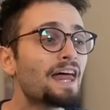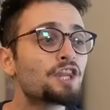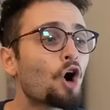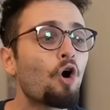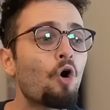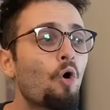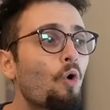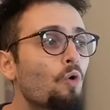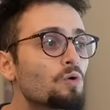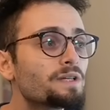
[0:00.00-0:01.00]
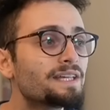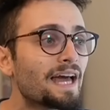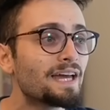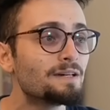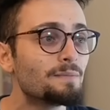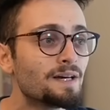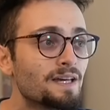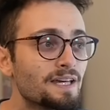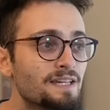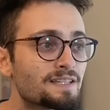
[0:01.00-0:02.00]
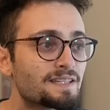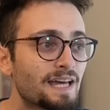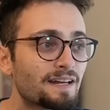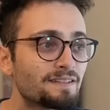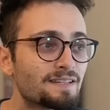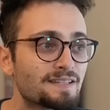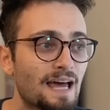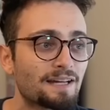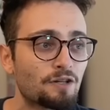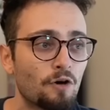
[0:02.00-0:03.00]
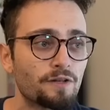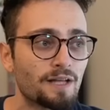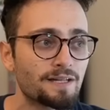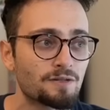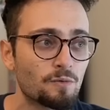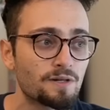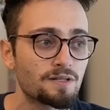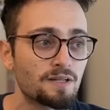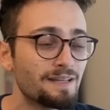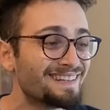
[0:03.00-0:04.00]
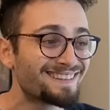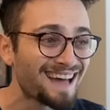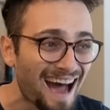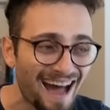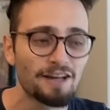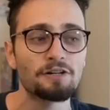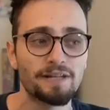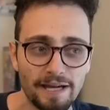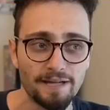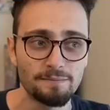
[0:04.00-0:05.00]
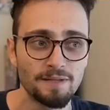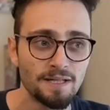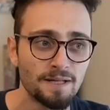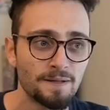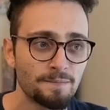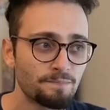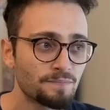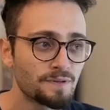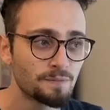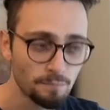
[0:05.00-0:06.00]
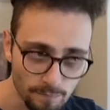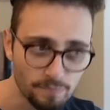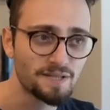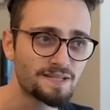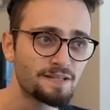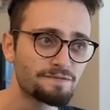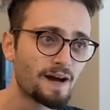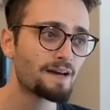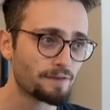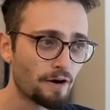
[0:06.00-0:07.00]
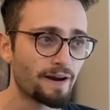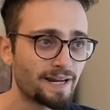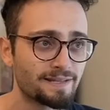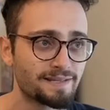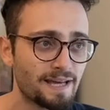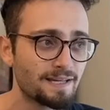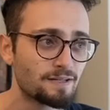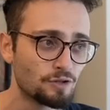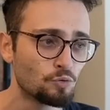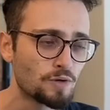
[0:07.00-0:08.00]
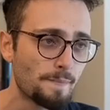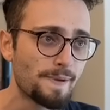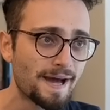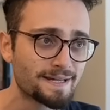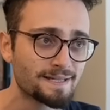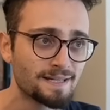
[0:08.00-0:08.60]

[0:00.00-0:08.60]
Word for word: The whole game is getting decided on the light squares. The entire game. b c five, all right, I take, you come back,